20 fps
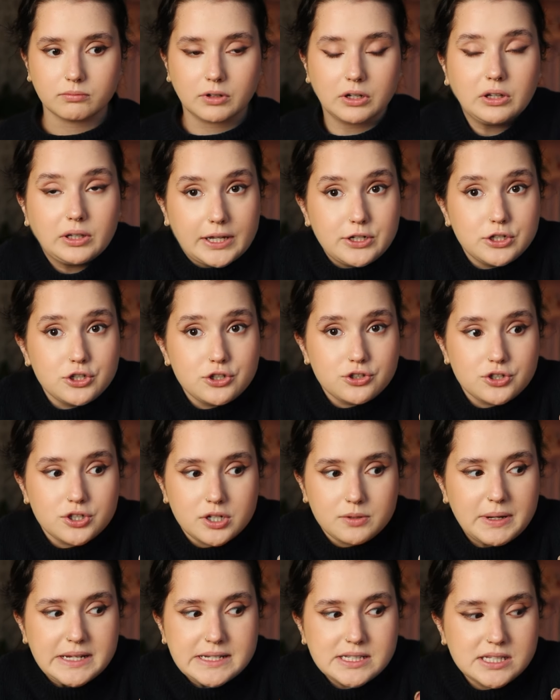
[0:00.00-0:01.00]
clench
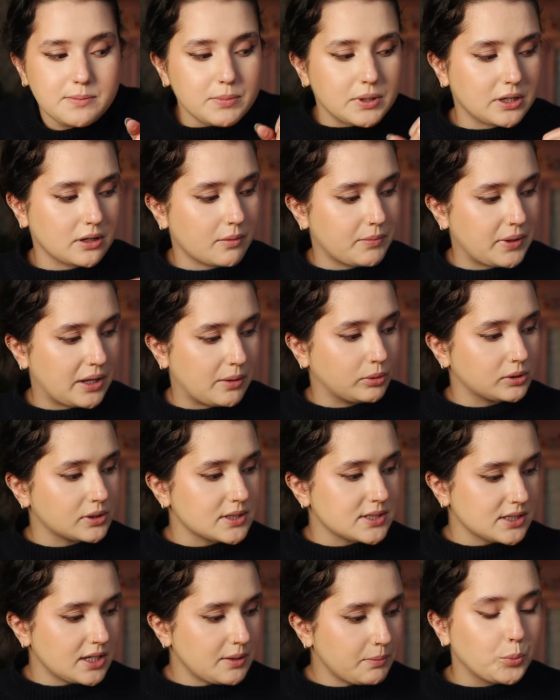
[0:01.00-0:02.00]
in my sleep and not be able to
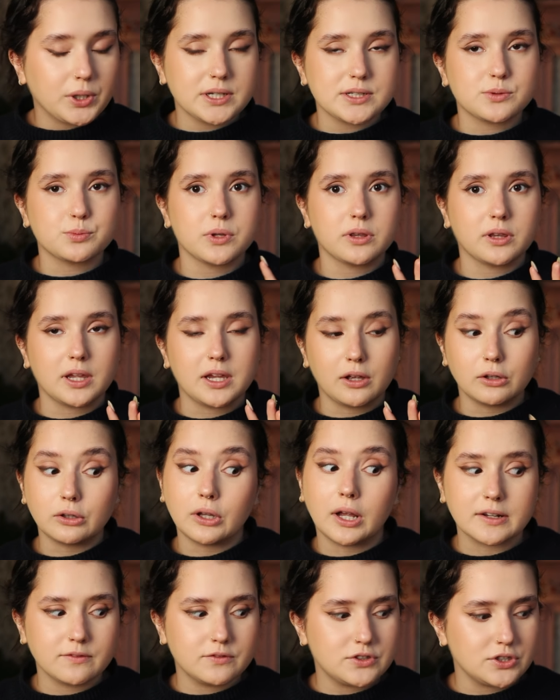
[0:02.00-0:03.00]
sleep, plus with like a
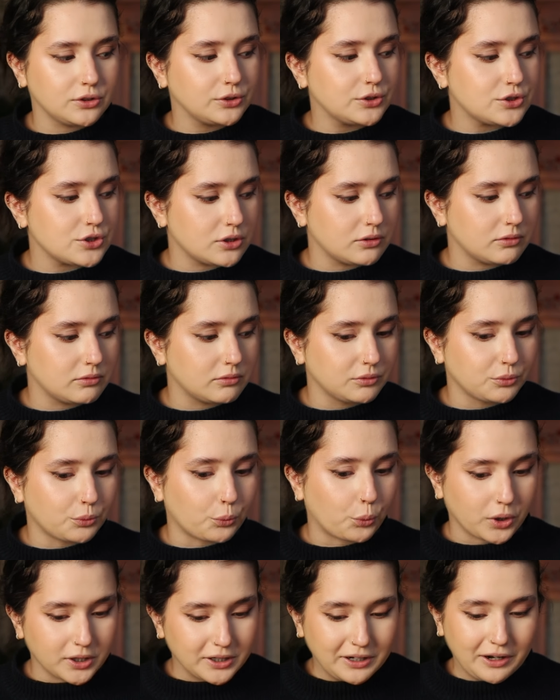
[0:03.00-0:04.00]
lot of diligent
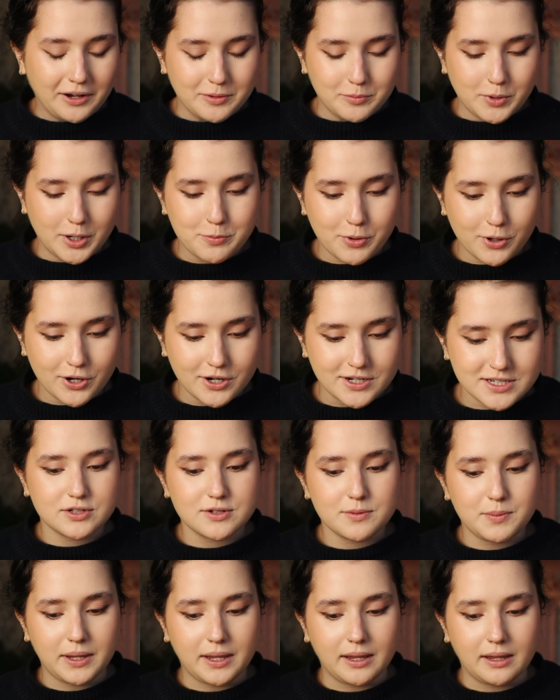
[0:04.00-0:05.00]
work on my part
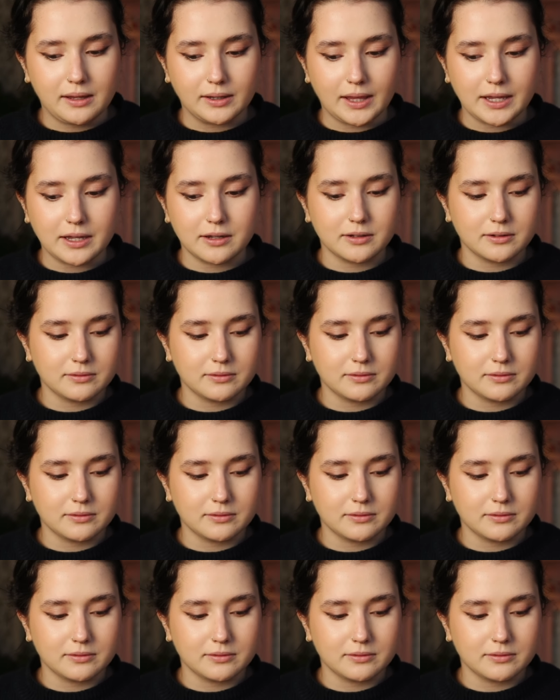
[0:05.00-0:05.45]
to be like